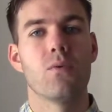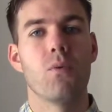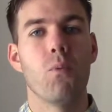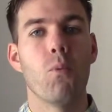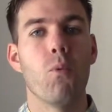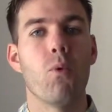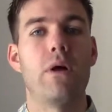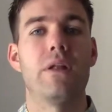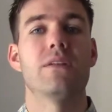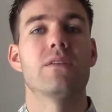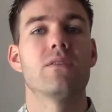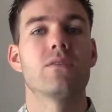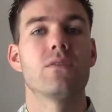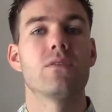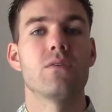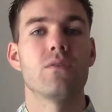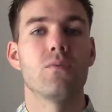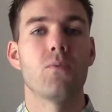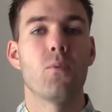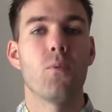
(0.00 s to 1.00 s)

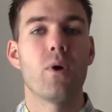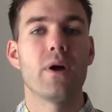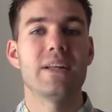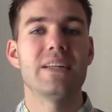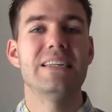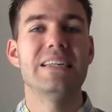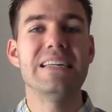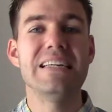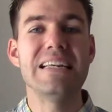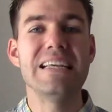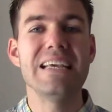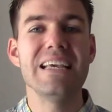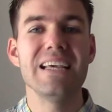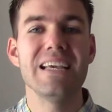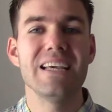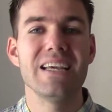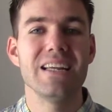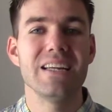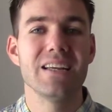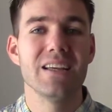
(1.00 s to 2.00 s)
what
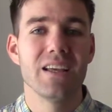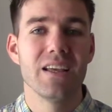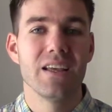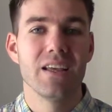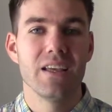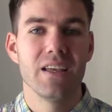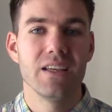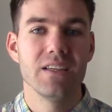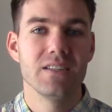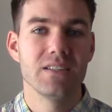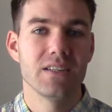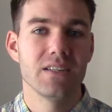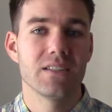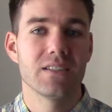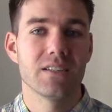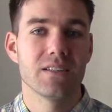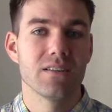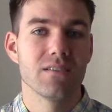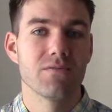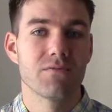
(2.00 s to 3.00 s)
need is it
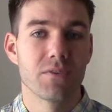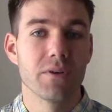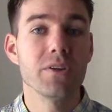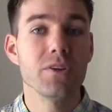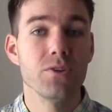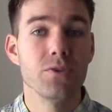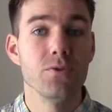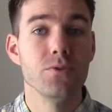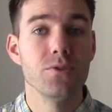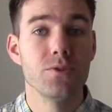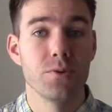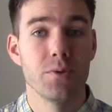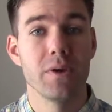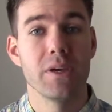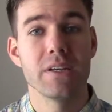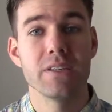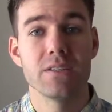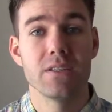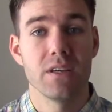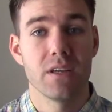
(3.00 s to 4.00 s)
for you to
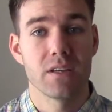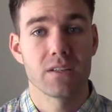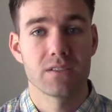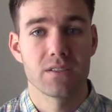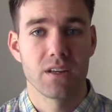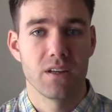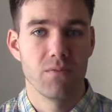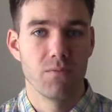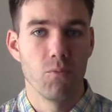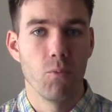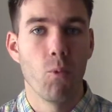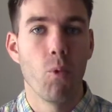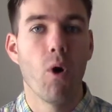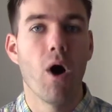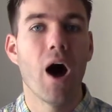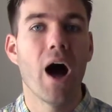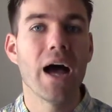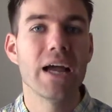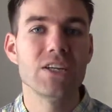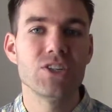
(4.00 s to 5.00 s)
exist, and
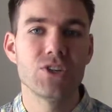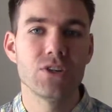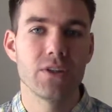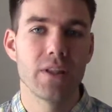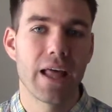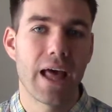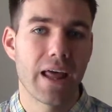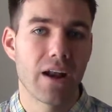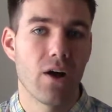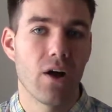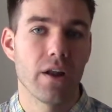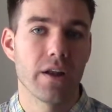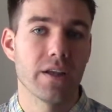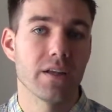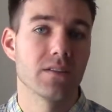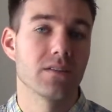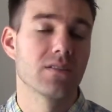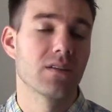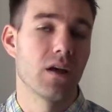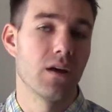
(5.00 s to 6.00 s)
why should that
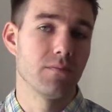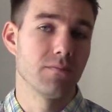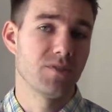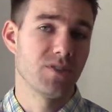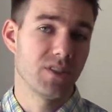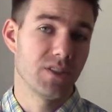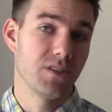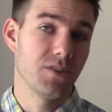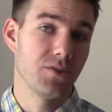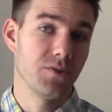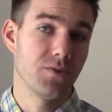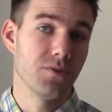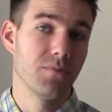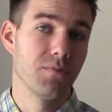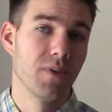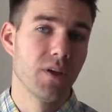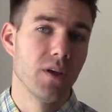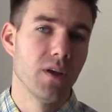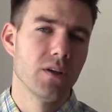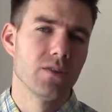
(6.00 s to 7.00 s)
audience come see you.
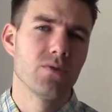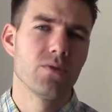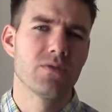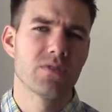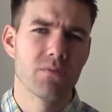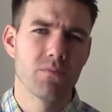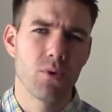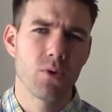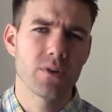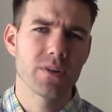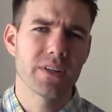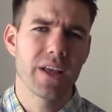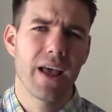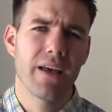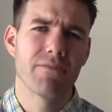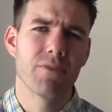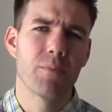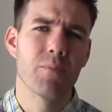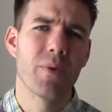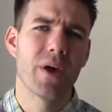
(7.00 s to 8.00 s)
So it's important to
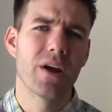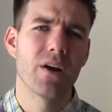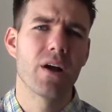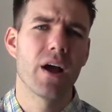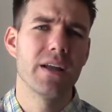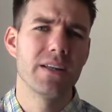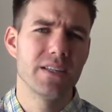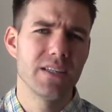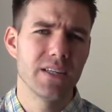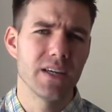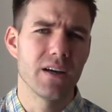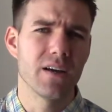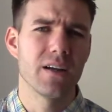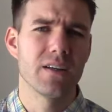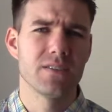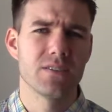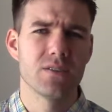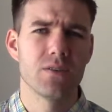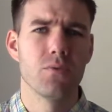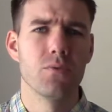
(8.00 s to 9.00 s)
have a better idea
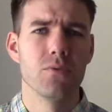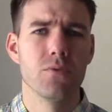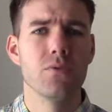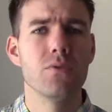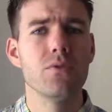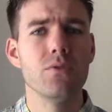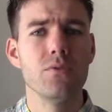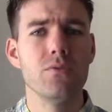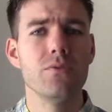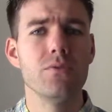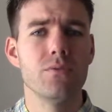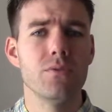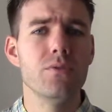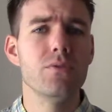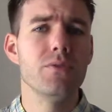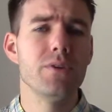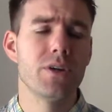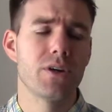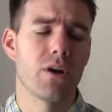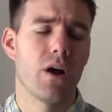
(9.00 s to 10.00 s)
as to
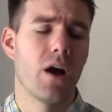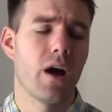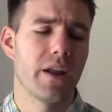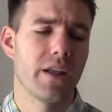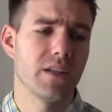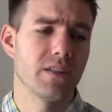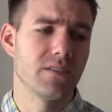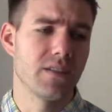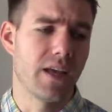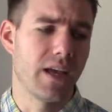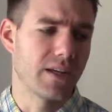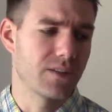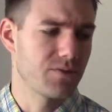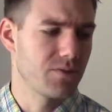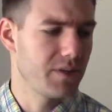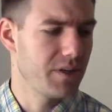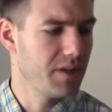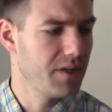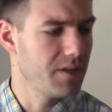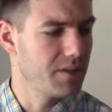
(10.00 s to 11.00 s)
who your audience
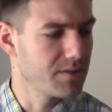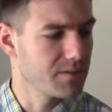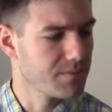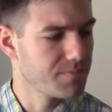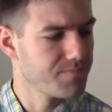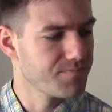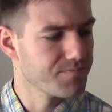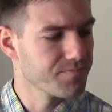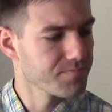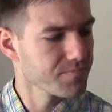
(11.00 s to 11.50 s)
actually is.